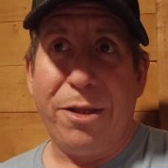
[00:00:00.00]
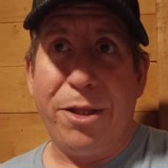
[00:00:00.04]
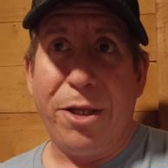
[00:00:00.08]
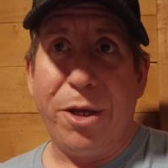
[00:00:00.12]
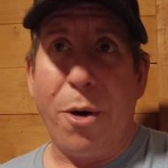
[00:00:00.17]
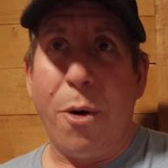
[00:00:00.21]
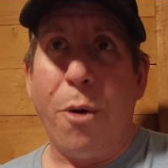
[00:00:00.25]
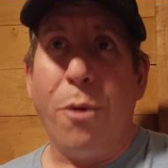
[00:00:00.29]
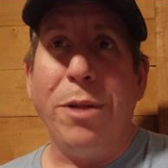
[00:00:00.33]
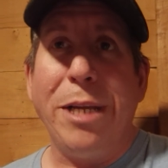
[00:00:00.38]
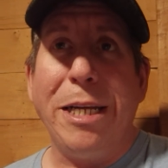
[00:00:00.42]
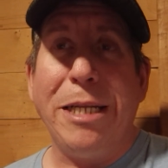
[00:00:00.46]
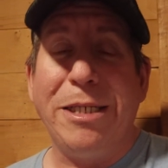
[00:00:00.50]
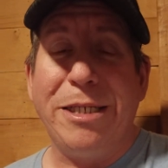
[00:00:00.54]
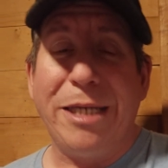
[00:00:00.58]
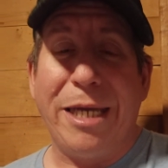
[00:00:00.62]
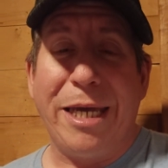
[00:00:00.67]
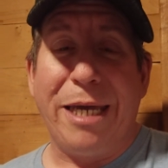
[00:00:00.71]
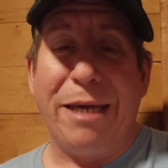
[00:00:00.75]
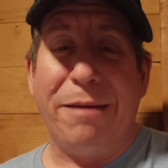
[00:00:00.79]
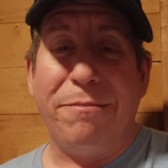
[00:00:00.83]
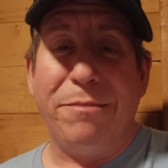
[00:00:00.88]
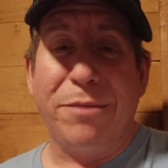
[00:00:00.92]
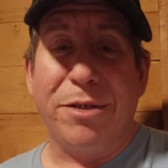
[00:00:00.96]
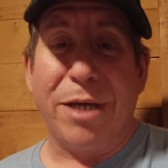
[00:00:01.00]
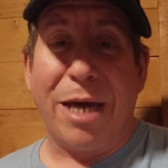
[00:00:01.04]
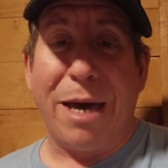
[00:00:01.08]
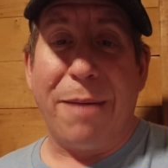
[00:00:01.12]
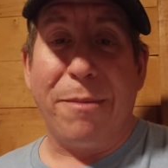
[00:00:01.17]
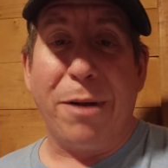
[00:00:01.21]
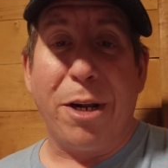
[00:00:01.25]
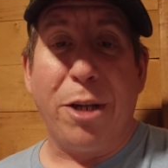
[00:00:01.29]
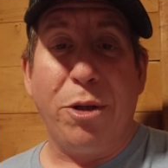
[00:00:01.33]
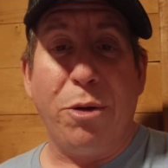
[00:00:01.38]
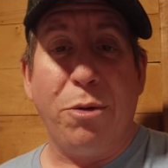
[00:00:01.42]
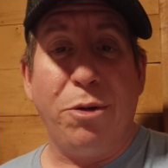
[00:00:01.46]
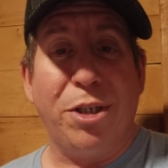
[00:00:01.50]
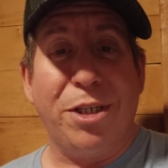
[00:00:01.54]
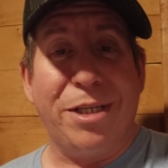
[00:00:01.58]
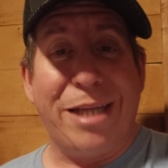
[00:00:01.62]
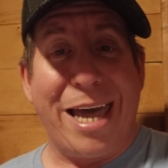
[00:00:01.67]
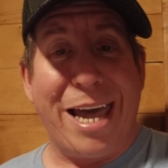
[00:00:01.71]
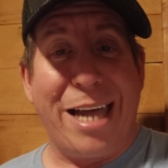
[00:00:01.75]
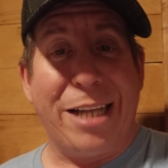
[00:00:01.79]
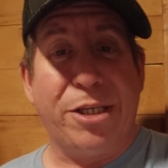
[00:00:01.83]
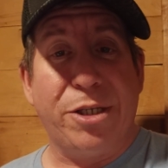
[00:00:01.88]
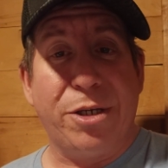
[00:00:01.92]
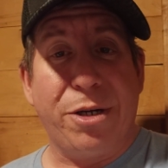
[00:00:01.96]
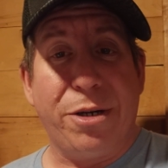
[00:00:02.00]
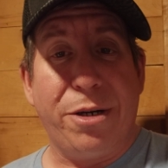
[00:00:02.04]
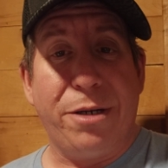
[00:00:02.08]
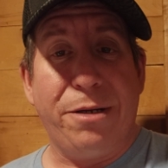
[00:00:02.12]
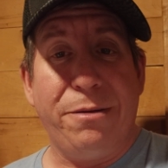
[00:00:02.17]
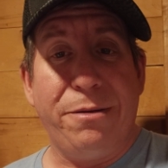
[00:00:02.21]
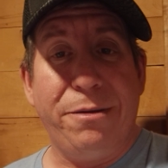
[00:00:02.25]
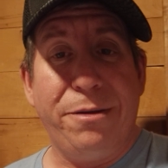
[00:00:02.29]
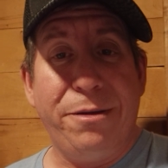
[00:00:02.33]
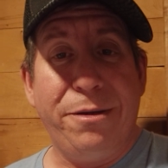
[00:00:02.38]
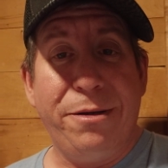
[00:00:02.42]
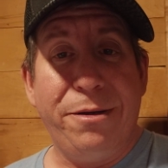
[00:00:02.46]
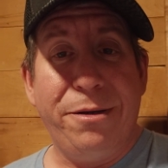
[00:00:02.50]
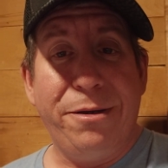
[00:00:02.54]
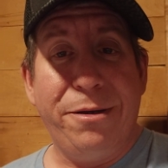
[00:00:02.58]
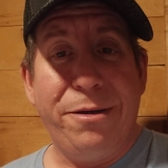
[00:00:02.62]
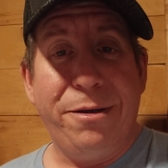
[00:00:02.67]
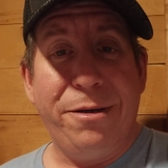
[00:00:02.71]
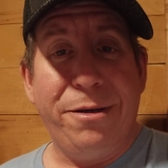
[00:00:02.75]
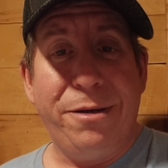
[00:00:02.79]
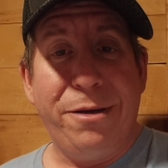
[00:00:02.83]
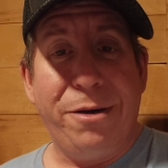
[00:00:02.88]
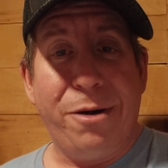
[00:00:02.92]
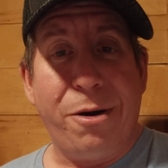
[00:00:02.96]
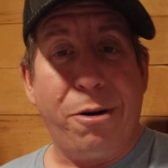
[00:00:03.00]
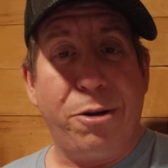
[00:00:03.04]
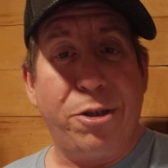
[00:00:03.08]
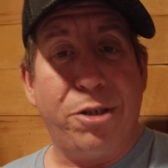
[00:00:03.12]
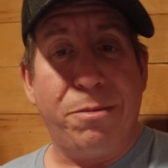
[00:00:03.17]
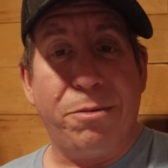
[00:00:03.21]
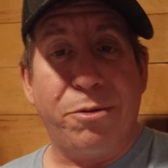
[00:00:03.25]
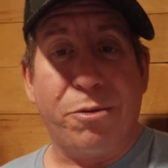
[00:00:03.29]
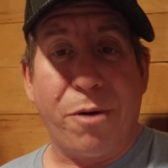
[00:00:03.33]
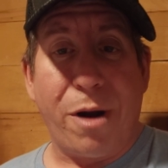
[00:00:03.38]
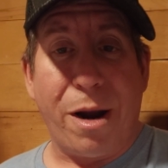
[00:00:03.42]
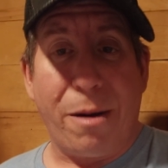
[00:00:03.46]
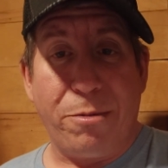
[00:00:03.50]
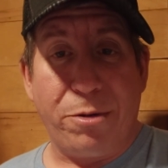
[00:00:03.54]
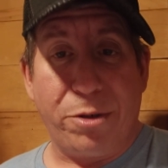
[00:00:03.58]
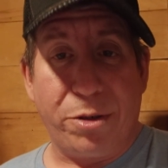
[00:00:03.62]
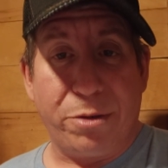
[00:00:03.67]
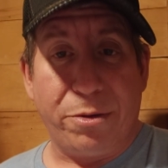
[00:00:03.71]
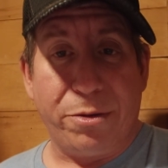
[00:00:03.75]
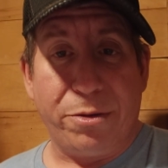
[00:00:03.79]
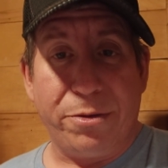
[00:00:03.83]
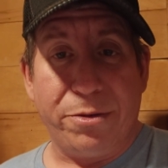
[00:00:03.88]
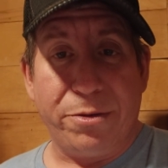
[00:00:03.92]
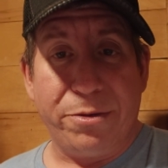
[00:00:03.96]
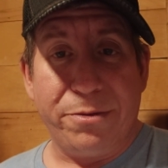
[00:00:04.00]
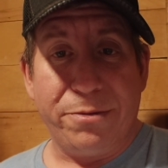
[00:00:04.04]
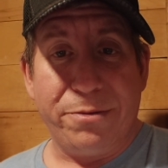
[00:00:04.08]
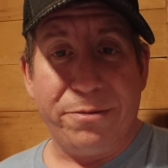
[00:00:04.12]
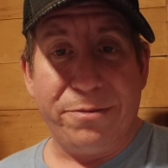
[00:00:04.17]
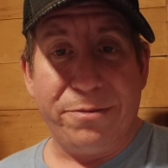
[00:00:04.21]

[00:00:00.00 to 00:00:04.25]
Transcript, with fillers: The only teams I'm going to do stats on are subscriber schools.